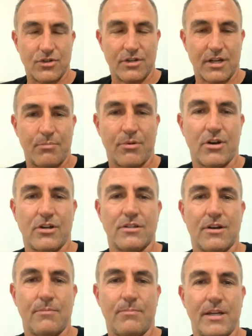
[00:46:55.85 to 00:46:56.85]
during our
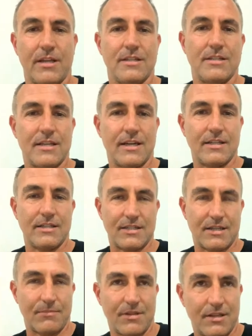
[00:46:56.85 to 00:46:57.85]
prototyping is that
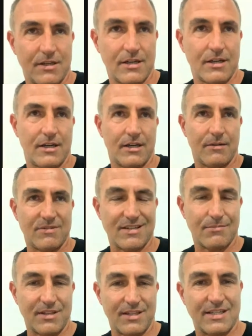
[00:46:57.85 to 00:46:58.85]
some of
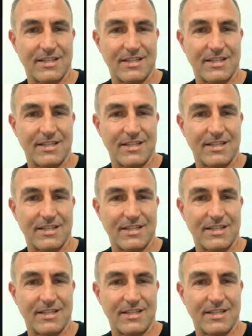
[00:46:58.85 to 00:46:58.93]
the